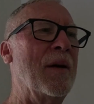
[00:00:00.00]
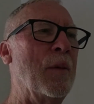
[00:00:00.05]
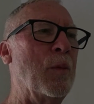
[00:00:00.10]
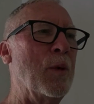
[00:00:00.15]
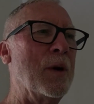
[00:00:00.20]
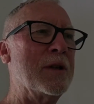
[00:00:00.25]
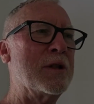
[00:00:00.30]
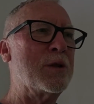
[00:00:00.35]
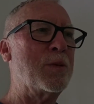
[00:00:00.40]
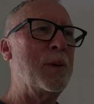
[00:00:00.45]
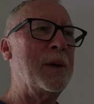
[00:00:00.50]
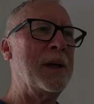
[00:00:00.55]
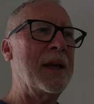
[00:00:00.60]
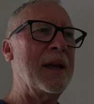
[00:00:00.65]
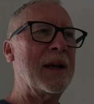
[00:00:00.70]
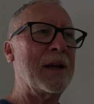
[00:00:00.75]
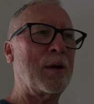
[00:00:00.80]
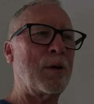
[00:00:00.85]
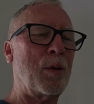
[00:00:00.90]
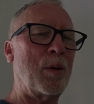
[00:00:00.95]
once we
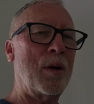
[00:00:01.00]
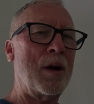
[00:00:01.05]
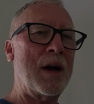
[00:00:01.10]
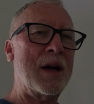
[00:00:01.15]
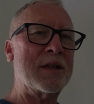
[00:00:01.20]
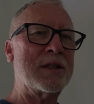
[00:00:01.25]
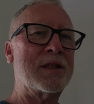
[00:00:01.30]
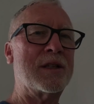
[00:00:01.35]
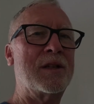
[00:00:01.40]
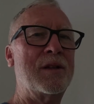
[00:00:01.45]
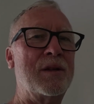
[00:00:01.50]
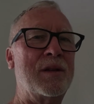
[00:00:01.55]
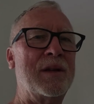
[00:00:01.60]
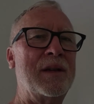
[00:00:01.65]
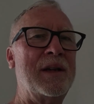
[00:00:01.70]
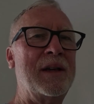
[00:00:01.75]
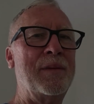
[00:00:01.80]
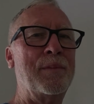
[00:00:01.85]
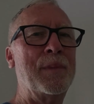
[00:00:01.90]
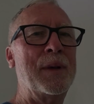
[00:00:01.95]
get across to
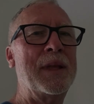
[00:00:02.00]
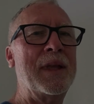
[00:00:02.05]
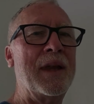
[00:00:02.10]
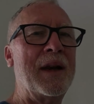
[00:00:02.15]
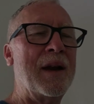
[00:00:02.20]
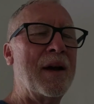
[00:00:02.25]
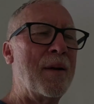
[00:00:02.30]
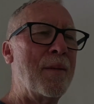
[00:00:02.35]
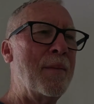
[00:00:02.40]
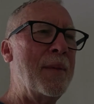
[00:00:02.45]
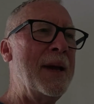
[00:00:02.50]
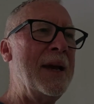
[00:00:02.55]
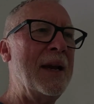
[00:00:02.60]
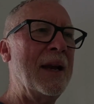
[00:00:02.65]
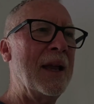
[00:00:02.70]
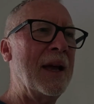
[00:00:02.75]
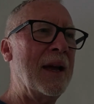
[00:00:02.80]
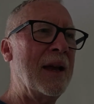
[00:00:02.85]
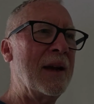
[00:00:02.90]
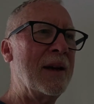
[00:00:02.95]
the Mindanao
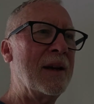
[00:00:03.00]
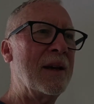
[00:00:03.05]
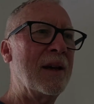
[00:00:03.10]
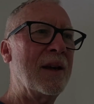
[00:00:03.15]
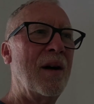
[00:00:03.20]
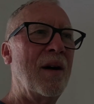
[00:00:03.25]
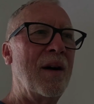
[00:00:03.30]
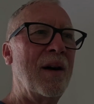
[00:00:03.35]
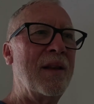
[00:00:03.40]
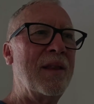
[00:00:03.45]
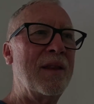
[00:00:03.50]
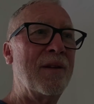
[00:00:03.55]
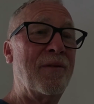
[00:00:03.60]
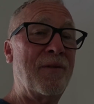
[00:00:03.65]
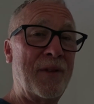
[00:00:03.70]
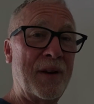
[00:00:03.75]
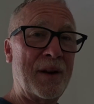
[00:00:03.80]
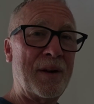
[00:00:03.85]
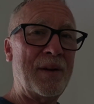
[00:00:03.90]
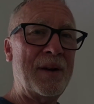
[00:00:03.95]
mainland on the
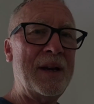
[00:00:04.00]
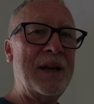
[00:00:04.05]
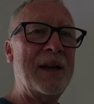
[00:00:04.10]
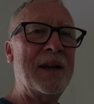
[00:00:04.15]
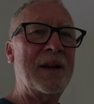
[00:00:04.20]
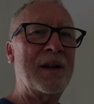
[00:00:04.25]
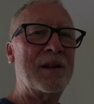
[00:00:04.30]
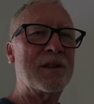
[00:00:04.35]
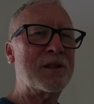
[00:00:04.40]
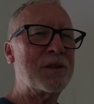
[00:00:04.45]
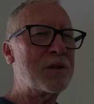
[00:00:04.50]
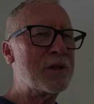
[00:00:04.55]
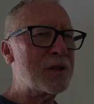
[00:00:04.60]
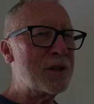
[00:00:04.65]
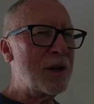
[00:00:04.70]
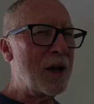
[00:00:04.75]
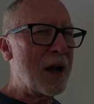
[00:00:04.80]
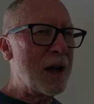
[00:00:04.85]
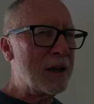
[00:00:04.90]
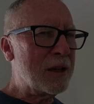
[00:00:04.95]
ferry here. So it's
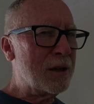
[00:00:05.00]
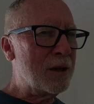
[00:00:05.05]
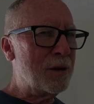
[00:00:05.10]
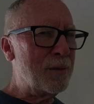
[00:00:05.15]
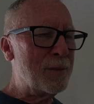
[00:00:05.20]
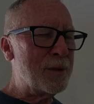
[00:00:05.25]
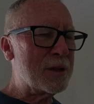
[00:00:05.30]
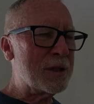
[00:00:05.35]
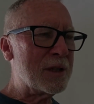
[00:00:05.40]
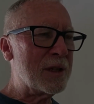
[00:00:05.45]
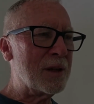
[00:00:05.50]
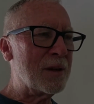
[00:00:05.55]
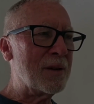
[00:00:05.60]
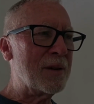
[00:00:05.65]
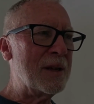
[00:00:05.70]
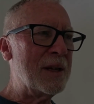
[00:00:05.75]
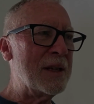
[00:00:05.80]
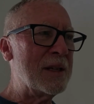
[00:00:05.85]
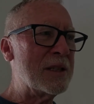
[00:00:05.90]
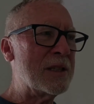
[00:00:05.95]
not too
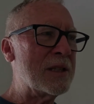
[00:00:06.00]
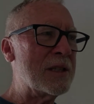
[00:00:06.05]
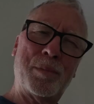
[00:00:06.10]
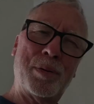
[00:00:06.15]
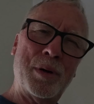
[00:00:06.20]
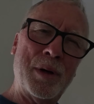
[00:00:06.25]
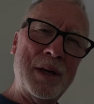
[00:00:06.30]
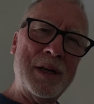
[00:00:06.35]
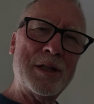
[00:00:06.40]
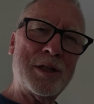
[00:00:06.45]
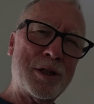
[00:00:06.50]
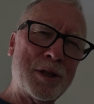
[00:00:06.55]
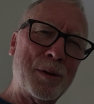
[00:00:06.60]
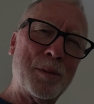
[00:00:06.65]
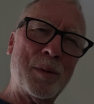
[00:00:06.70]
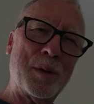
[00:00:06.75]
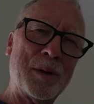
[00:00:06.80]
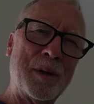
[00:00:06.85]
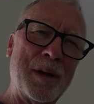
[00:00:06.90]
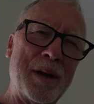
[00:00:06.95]
mysterious. Pretty sure
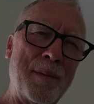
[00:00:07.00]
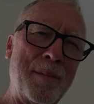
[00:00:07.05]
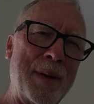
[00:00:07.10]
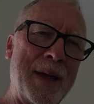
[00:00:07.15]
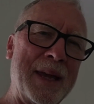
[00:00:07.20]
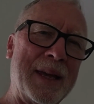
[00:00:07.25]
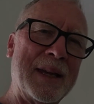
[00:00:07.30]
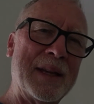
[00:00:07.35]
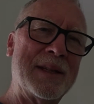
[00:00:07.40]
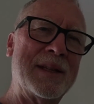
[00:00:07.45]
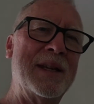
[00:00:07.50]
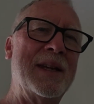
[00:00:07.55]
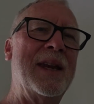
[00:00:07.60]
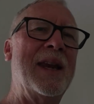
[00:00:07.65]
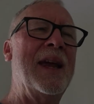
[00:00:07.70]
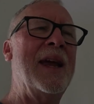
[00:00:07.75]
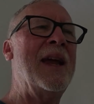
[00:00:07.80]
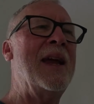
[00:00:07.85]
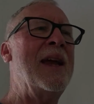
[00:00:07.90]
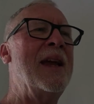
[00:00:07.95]
we're going to make it today.
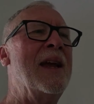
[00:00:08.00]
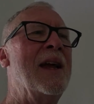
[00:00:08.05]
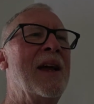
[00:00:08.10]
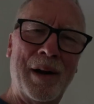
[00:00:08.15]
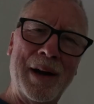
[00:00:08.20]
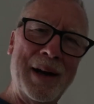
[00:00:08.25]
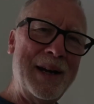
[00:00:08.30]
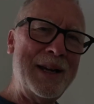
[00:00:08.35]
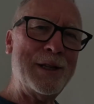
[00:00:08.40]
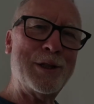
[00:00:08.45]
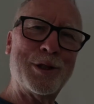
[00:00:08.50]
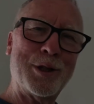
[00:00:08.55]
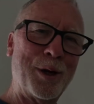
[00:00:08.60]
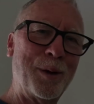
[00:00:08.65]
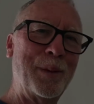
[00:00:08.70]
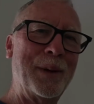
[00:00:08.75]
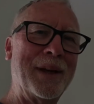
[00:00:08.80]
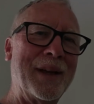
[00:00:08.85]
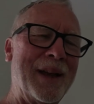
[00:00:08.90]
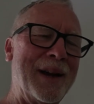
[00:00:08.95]
Pretty
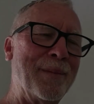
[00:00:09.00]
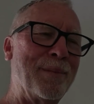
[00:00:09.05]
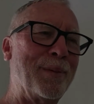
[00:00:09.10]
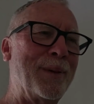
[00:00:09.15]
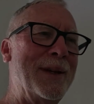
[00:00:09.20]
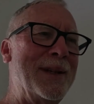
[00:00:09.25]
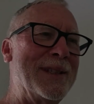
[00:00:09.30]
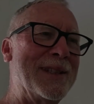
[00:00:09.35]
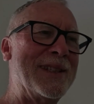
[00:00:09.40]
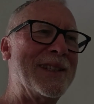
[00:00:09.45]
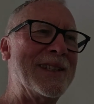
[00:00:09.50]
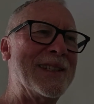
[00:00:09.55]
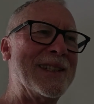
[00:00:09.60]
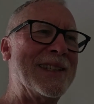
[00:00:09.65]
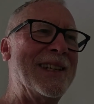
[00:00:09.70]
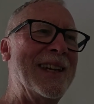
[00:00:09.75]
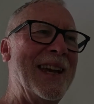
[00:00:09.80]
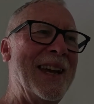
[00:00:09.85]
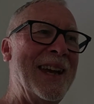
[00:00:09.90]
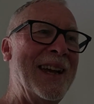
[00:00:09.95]
sure we got a place to
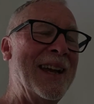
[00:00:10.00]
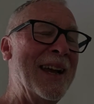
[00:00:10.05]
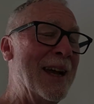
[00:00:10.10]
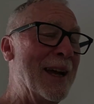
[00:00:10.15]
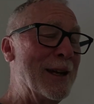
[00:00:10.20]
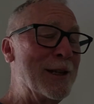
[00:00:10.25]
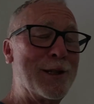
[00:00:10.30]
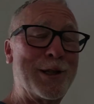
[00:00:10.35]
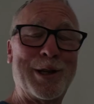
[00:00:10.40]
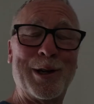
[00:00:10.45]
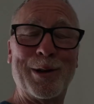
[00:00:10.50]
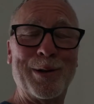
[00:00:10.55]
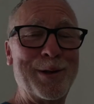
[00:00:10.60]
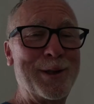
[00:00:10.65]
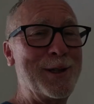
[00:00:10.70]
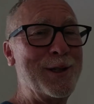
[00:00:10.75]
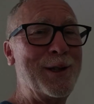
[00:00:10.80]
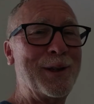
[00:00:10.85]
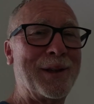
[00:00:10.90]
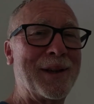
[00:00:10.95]
stay, as sure
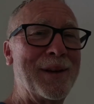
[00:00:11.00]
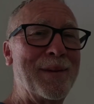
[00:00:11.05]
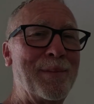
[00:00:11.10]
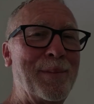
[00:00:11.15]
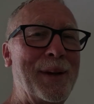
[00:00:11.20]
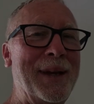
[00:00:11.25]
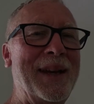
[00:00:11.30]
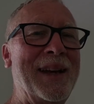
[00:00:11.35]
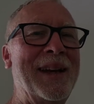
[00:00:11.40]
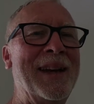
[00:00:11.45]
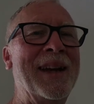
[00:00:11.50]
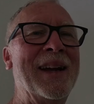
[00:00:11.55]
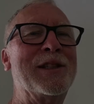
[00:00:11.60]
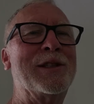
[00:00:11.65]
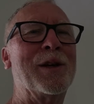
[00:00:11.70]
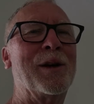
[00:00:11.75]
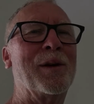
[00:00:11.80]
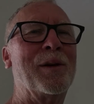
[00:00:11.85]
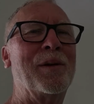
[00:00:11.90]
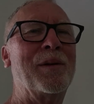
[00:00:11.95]
as you can be.
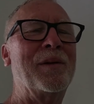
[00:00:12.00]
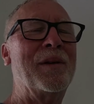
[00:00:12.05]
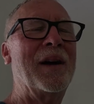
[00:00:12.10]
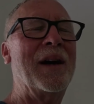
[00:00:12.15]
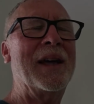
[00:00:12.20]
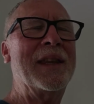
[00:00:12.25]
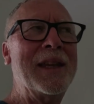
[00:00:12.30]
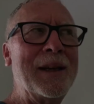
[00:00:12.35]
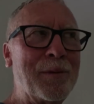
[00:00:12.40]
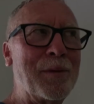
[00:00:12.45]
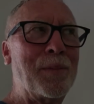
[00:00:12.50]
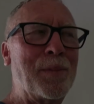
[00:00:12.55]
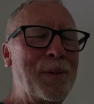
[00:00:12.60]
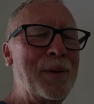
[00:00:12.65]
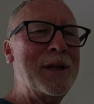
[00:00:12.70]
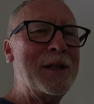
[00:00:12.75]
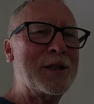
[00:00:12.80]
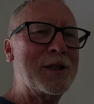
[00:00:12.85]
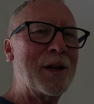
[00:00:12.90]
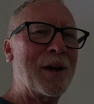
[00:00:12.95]
So I think we're
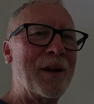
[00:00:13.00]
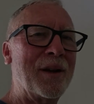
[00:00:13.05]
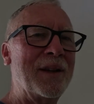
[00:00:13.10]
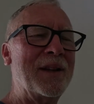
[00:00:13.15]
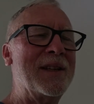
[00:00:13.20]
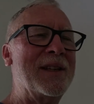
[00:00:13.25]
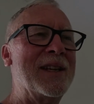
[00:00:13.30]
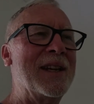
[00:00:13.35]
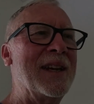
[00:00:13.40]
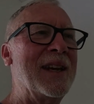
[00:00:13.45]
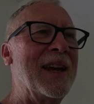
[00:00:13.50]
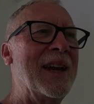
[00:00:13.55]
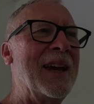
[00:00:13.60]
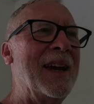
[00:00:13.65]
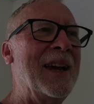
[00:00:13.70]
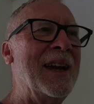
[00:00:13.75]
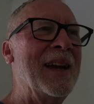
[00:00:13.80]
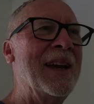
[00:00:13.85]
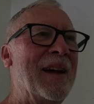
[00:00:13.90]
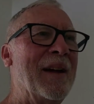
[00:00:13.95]
pretty solid
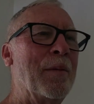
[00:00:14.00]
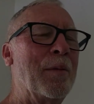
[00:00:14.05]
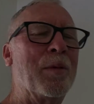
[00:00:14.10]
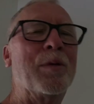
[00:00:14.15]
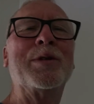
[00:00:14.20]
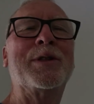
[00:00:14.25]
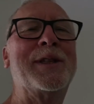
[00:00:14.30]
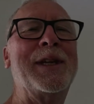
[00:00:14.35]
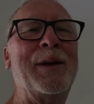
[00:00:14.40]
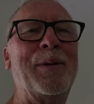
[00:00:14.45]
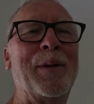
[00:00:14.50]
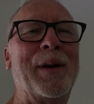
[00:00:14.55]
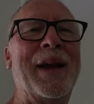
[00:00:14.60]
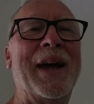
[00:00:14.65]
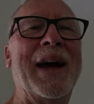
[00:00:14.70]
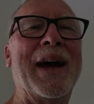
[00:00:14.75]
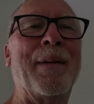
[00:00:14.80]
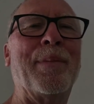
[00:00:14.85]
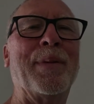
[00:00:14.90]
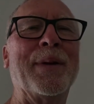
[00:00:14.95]
today. We'll see what
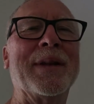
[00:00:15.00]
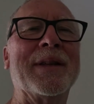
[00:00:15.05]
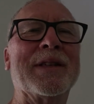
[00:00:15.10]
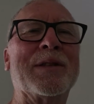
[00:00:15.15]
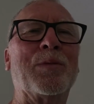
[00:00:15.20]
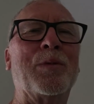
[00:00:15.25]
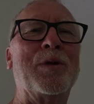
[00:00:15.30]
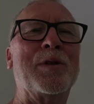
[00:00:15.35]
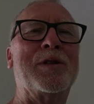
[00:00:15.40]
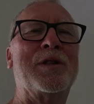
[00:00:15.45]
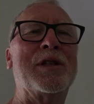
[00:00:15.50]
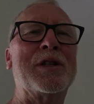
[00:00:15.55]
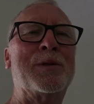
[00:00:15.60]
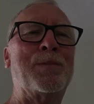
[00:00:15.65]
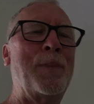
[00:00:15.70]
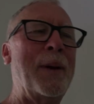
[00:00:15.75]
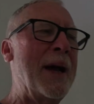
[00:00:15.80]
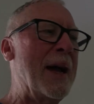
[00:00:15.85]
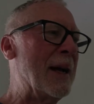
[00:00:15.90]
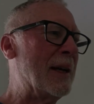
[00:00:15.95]
happens. We're
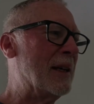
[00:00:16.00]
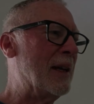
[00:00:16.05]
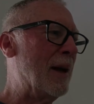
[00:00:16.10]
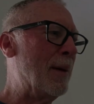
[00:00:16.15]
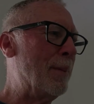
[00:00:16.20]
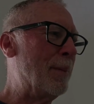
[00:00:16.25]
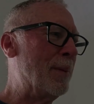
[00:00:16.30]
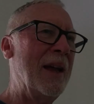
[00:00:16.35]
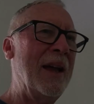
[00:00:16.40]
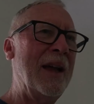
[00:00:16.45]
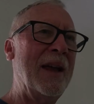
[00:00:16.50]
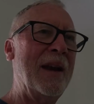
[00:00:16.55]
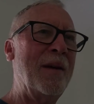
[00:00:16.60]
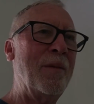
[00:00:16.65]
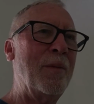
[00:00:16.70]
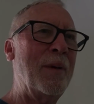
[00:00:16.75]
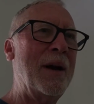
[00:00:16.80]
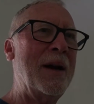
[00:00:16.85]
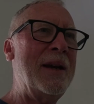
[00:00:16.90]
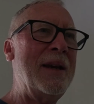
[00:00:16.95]
just packed up
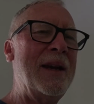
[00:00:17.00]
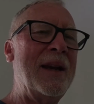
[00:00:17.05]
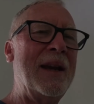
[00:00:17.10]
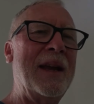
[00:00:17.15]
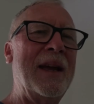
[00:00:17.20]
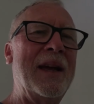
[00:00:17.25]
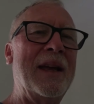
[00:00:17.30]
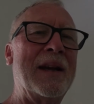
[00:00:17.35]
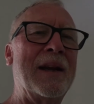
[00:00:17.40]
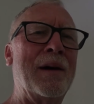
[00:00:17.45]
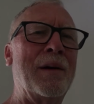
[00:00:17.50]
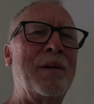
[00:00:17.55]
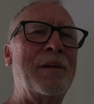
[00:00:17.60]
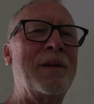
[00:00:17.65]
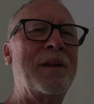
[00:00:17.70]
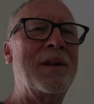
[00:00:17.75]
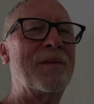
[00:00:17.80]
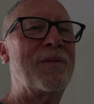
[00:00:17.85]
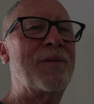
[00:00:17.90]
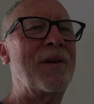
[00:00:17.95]
and ready to head out
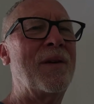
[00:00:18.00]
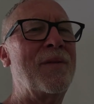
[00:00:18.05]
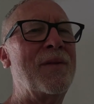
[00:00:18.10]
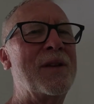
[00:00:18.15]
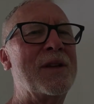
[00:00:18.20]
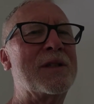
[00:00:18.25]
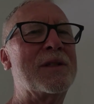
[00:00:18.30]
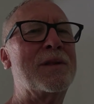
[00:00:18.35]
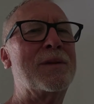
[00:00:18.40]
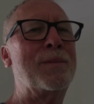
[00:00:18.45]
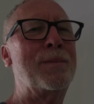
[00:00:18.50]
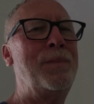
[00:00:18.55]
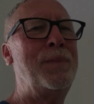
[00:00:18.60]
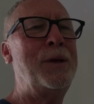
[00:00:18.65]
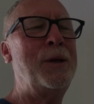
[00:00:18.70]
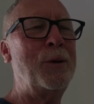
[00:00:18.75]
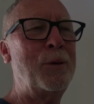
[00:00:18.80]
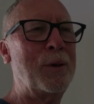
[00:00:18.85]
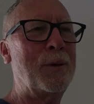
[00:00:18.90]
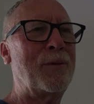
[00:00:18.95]
from this
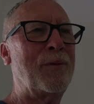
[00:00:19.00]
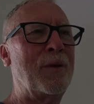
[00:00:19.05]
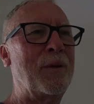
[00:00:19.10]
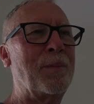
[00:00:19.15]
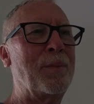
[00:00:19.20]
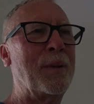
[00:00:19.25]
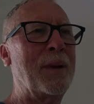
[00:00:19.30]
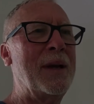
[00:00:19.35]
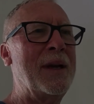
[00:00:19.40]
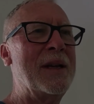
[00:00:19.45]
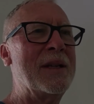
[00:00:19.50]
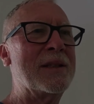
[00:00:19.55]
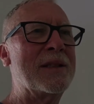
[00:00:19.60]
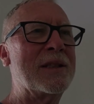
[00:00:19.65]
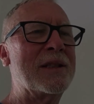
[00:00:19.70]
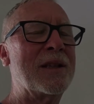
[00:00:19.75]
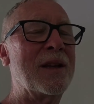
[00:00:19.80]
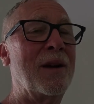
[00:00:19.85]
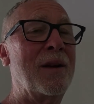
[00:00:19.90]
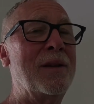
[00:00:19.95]
beautiful
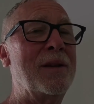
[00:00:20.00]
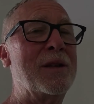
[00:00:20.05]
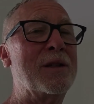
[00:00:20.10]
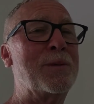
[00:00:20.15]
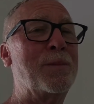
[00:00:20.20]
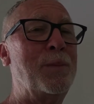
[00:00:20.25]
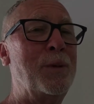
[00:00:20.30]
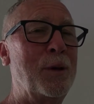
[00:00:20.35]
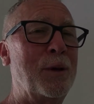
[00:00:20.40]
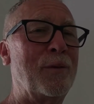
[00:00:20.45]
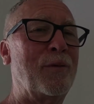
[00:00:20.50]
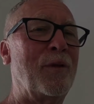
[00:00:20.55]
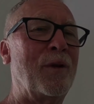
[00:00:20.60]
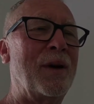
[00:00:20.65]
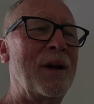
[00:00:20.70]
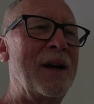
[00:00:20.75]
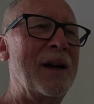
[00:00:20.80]
place on this beautiful